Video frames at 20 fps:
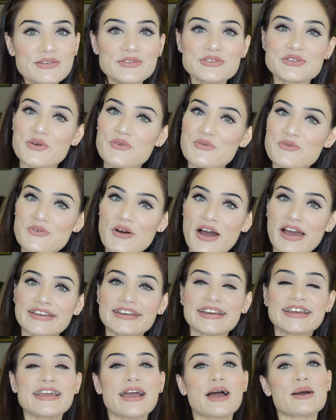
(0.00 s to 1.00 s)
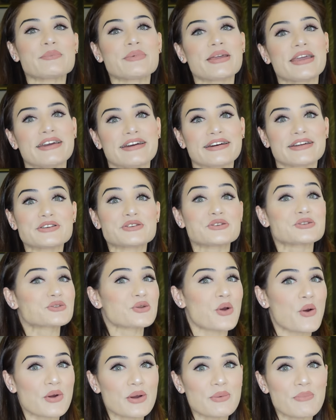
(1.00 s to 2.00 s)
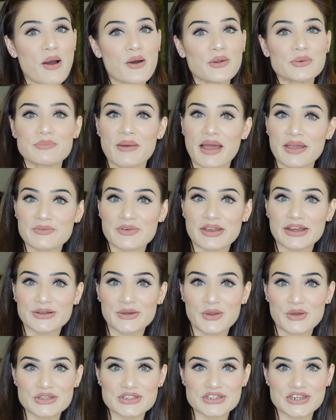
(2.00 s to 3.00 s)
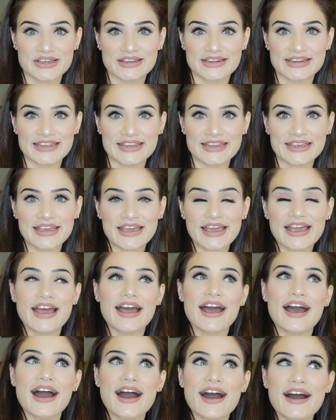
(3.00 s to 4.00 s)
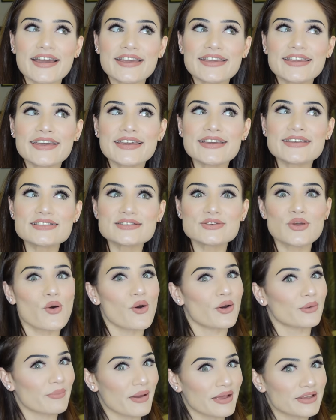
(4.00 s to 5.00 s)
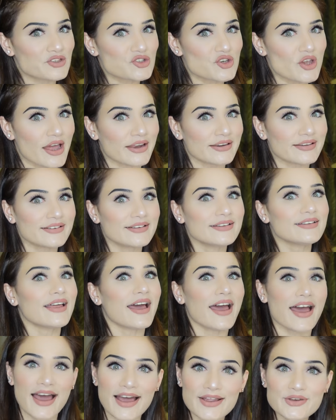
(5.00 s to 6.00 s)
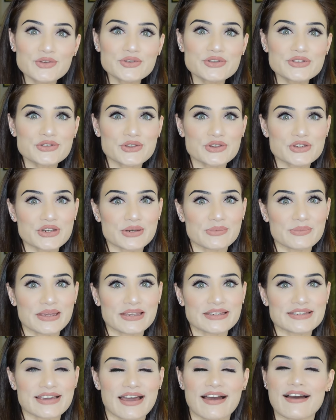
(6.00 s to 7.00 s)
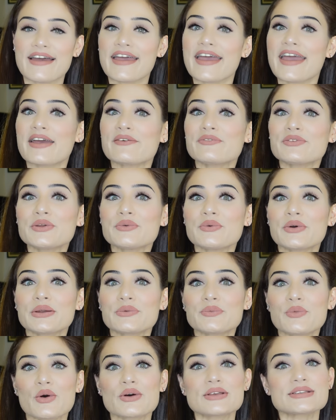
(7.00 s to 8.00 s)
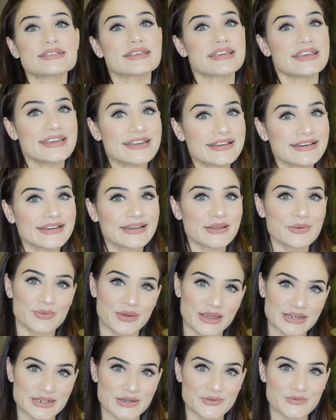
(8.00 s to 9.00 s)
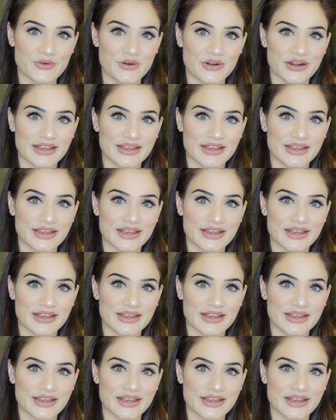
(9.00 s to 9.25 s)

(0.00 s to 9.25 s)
So finally I'm here to talk about my weight loss journey. I guess on my channel and on social media, everyone was eagerly waiting for